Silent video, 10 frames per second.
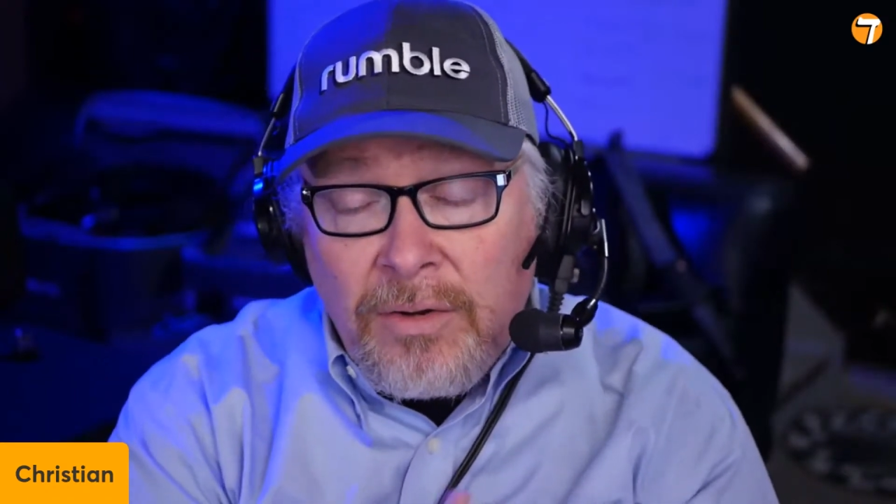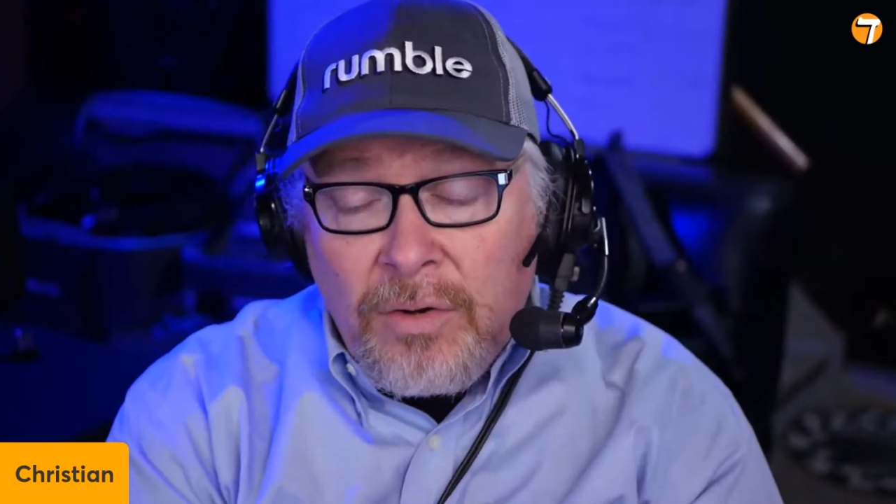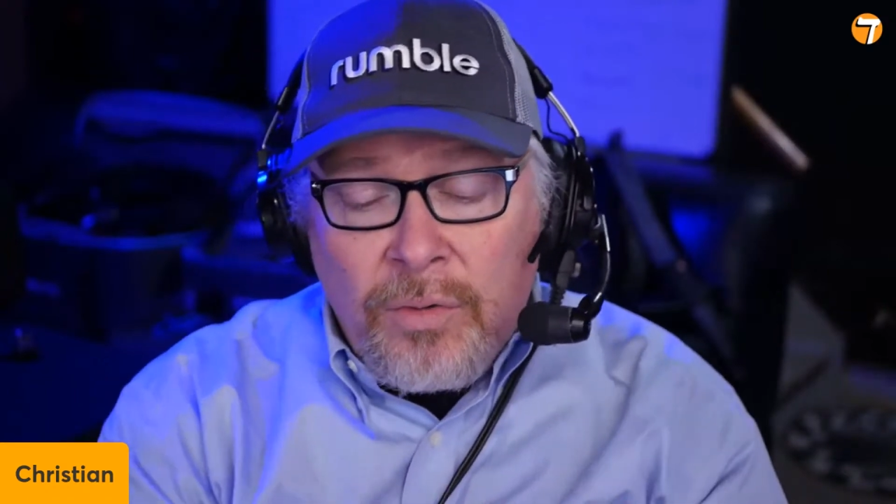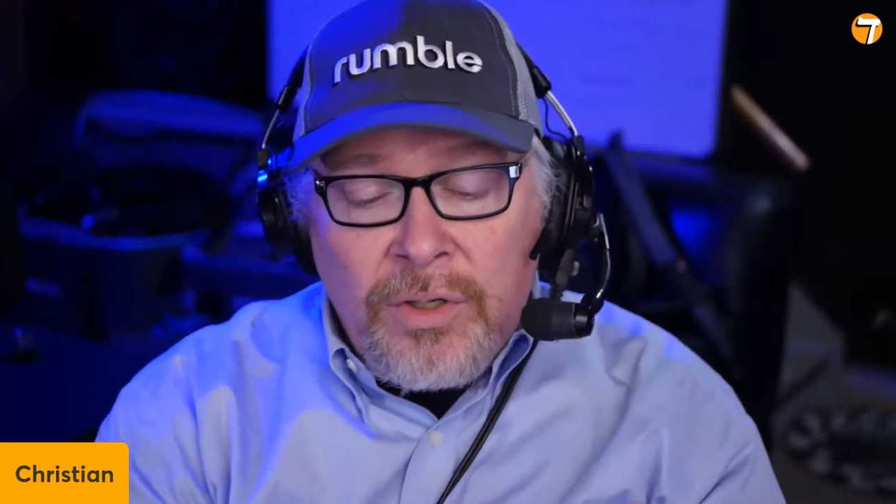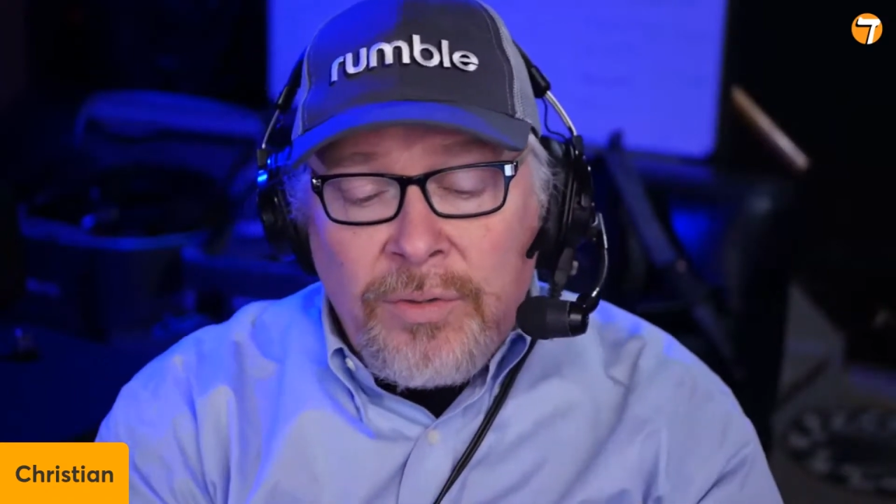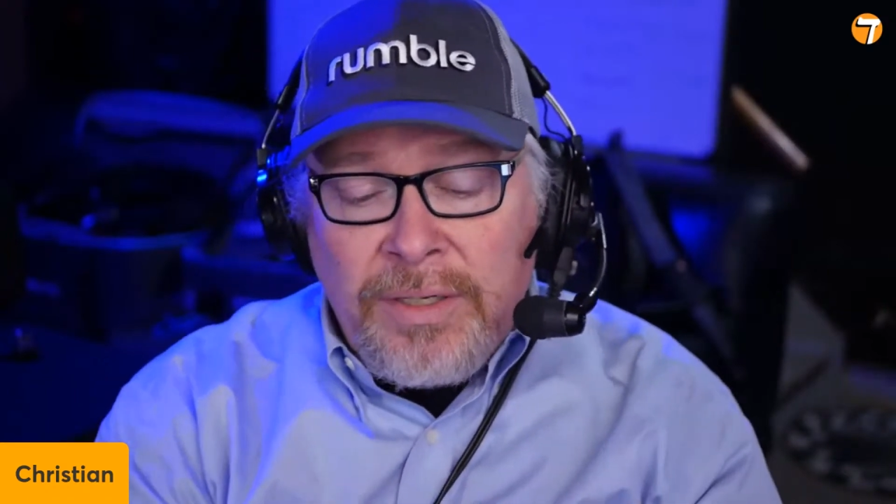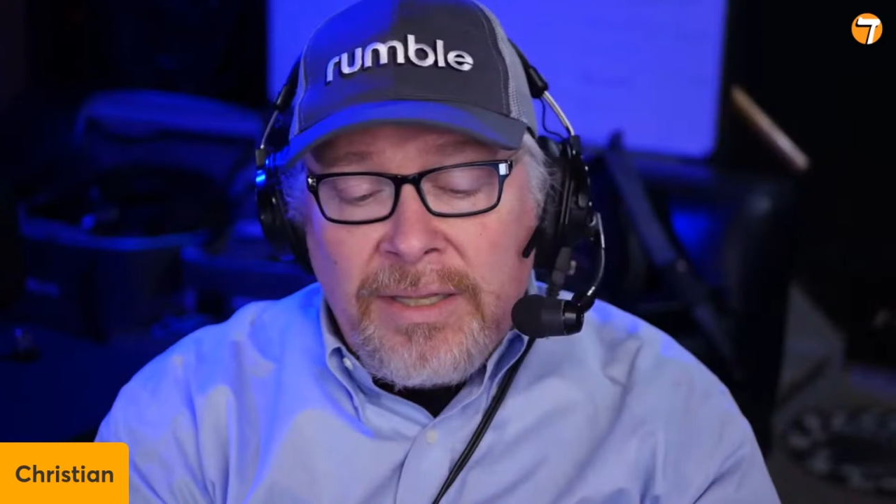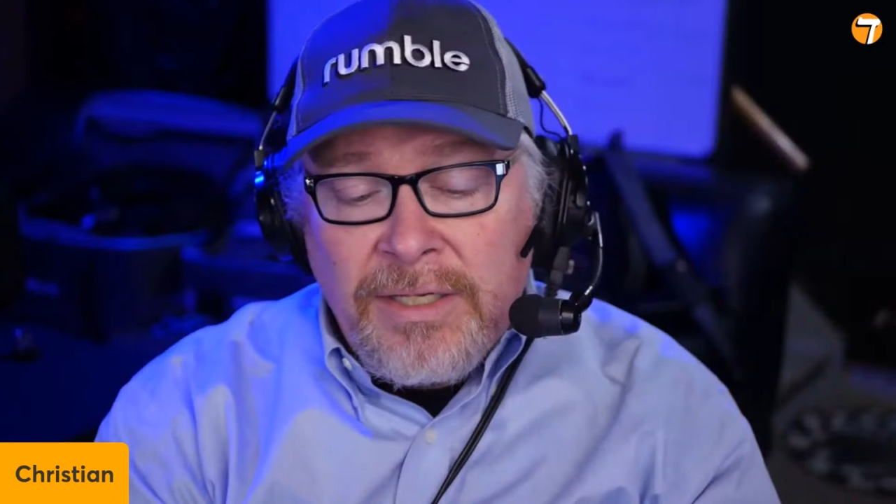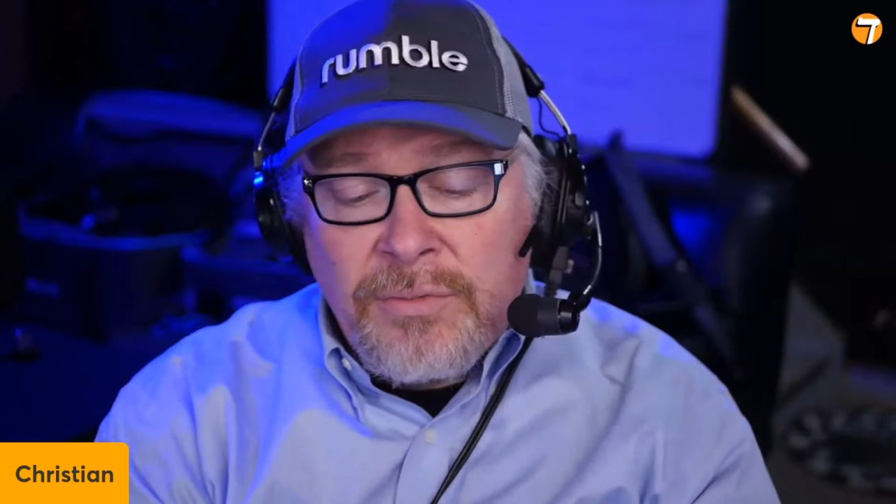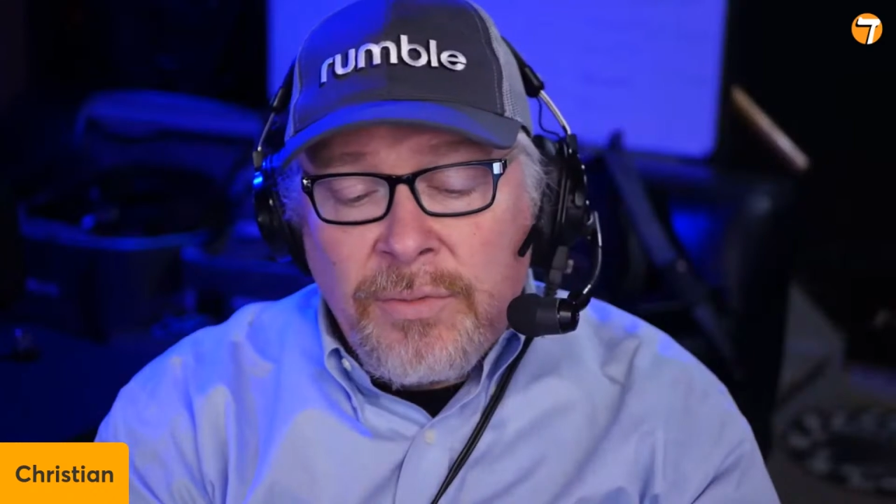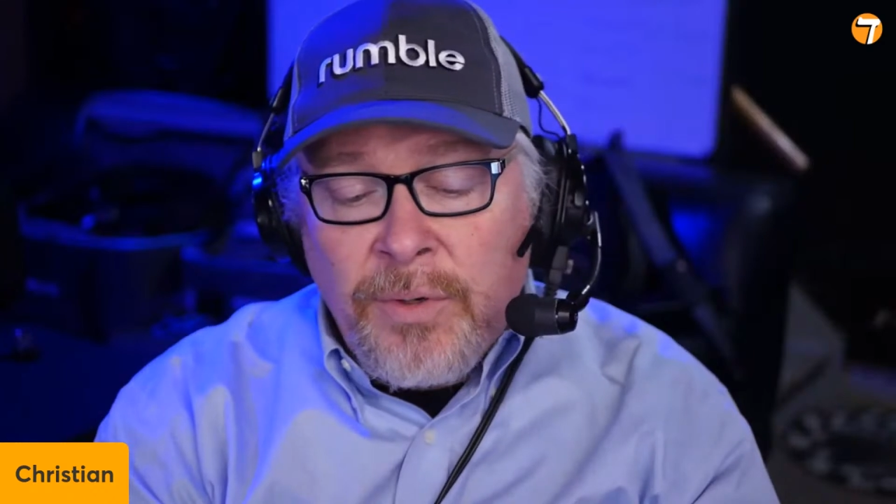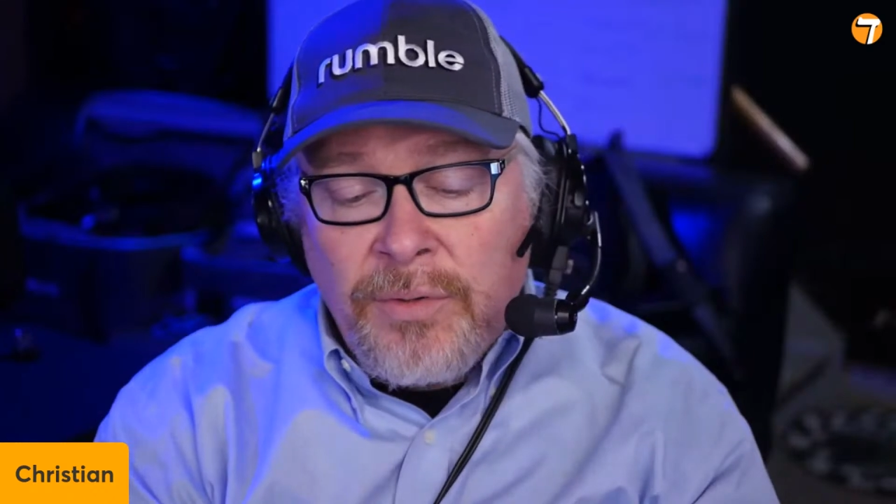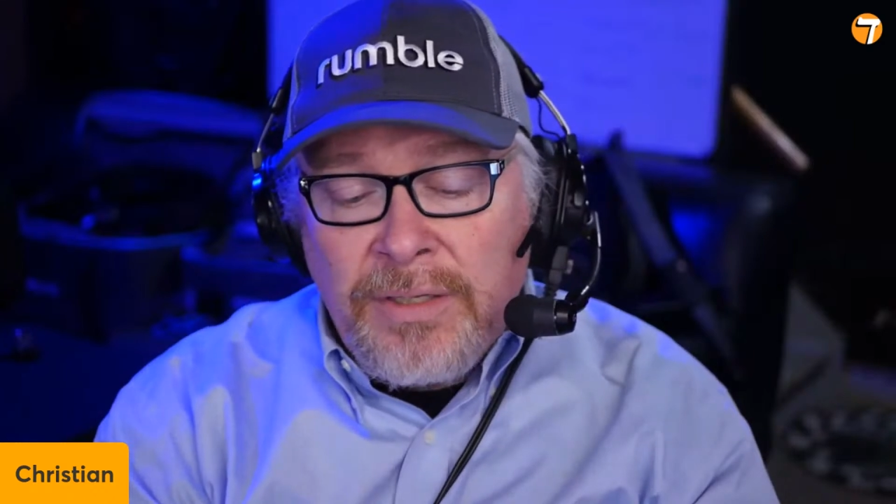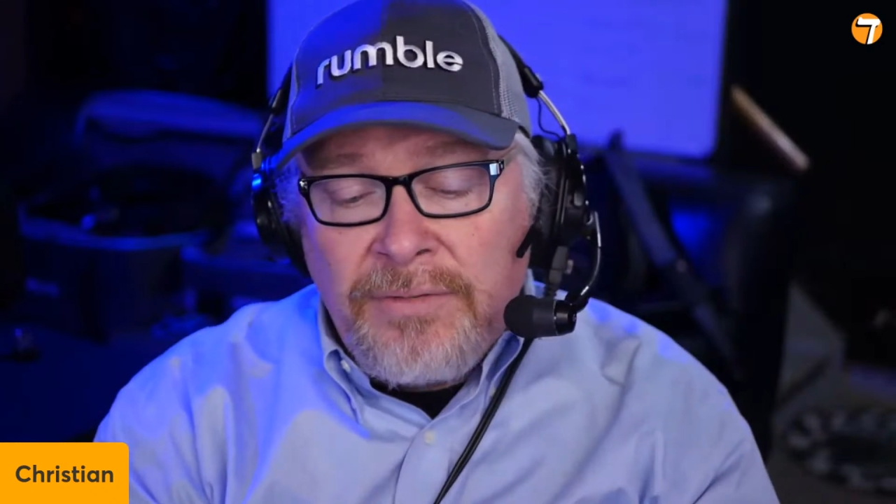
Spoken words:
or doing things remotely